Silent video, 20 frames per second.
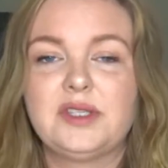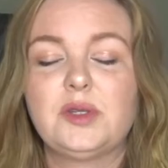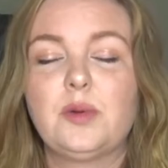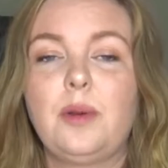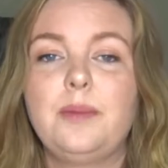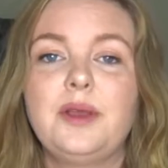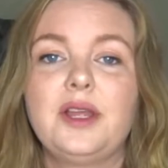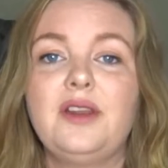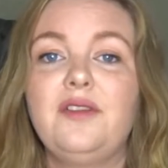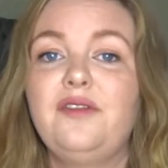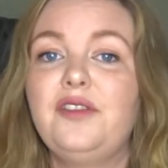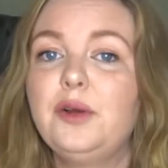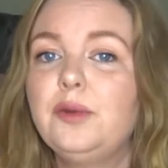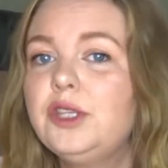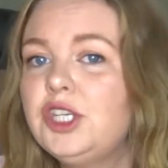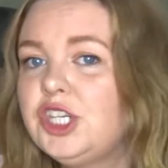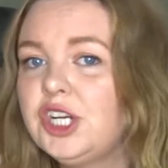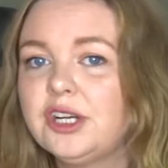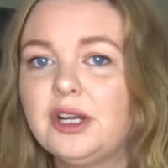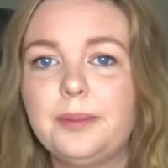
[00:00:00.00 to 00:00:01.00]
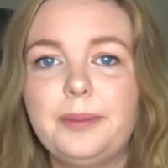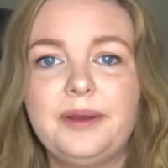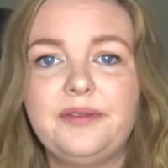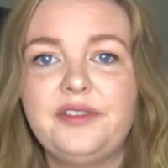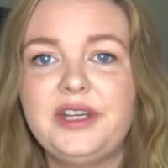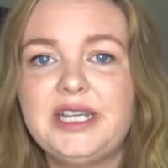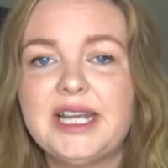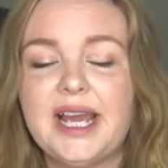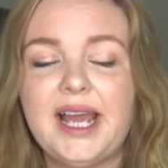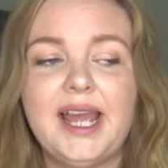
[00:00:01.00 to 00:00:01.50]
So I'm gonna fill the jug up
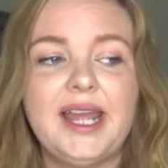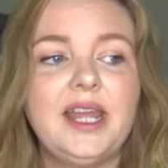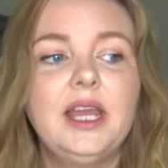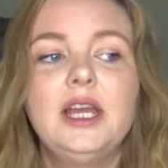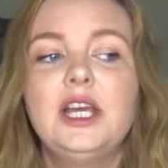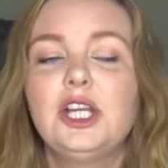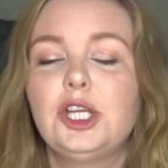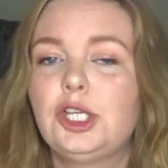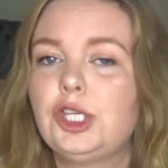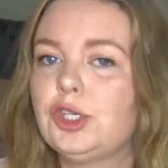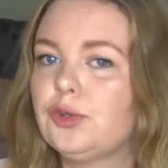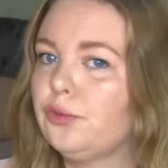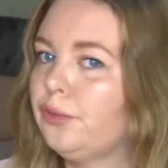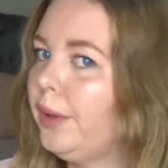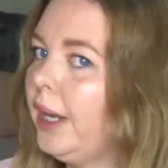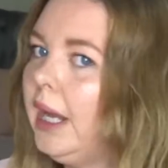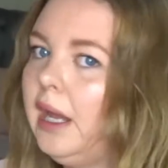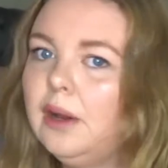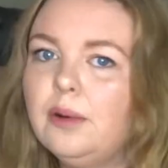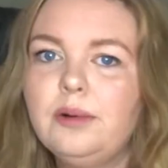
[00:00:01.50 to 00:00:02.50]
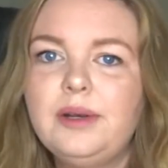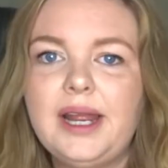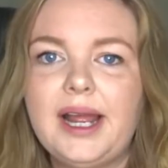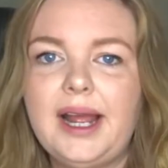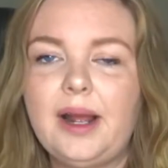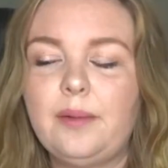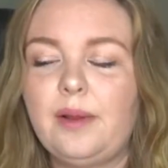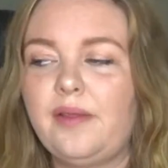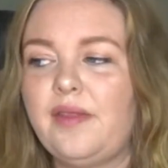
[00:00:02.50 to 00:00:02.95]
every day, drink it all down,